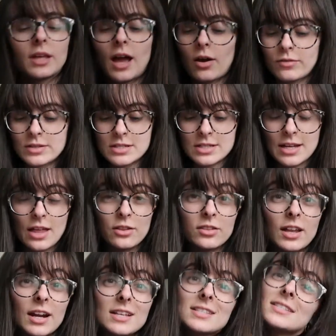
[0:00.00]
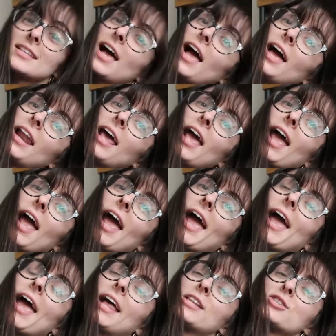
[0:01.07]
the outfits together that I said
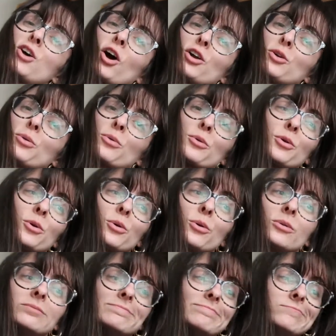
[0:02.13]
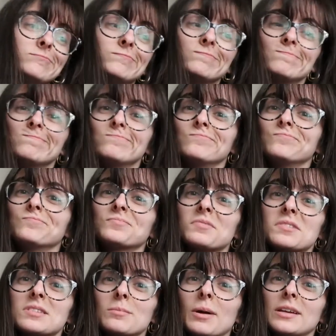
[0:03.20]
and talk you through
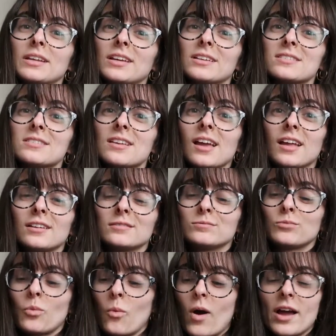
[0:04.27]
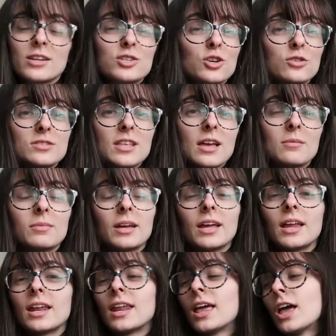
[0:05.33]
some ideas and why I chose them
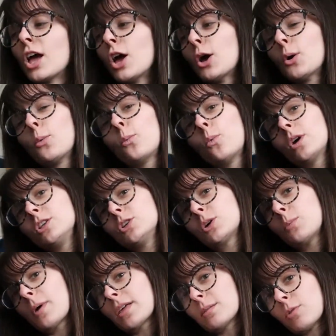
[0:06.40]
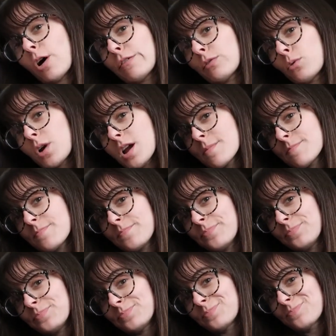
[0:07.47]
and what you could wear them all for.
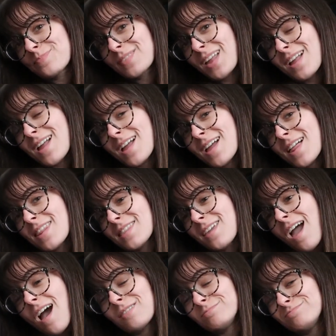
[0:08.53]
And yeah.